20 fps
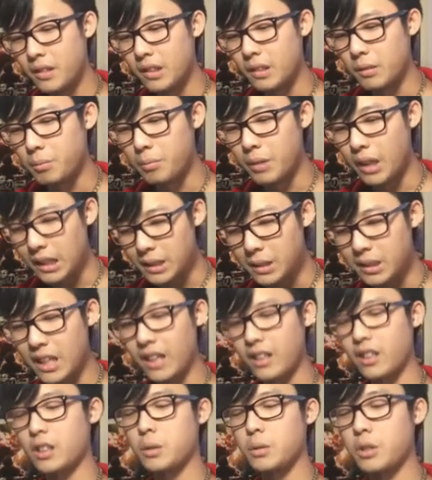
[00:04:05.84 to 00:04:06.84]
And this
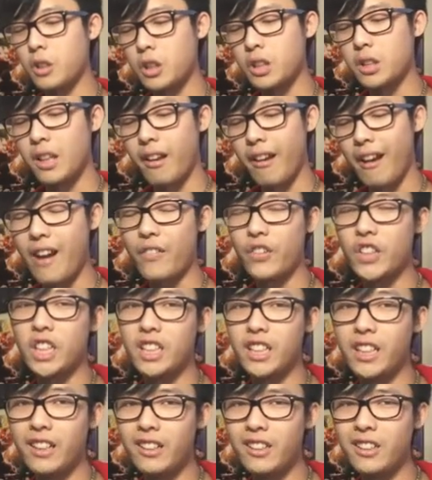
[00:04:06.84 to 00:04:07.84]
deck is just half
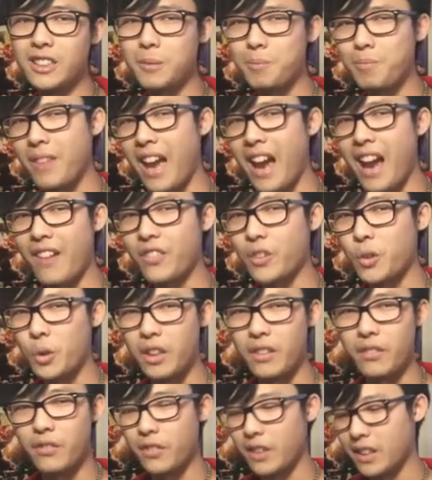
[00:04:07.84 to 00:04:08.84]
shields, half
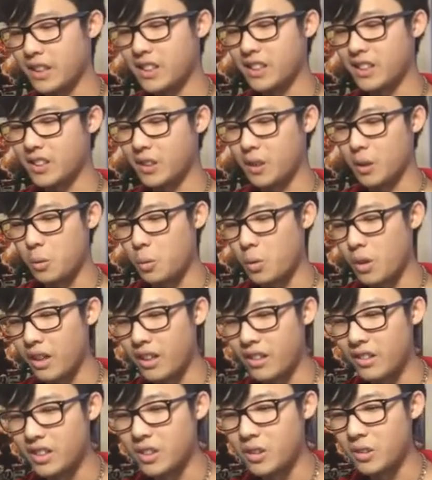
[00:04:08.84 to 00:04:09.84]
Green Fists, so
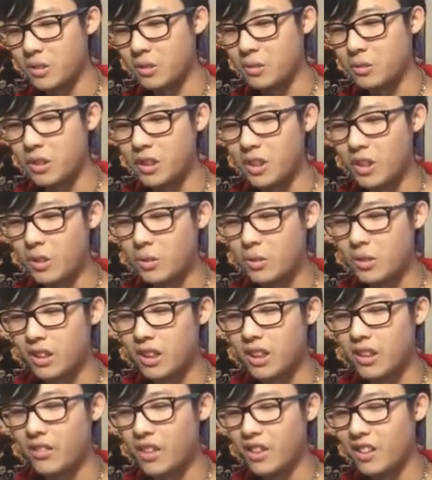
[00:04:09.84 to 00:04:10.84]
you know,
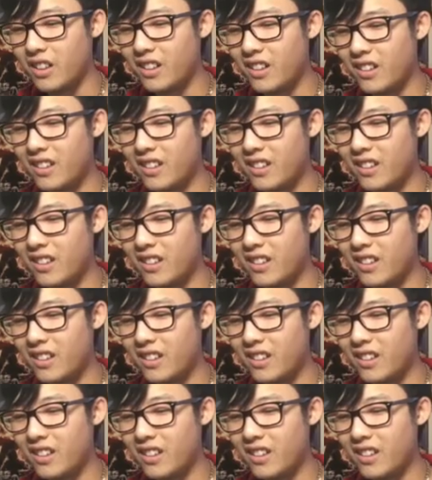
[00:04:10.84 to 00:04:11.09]
whatever.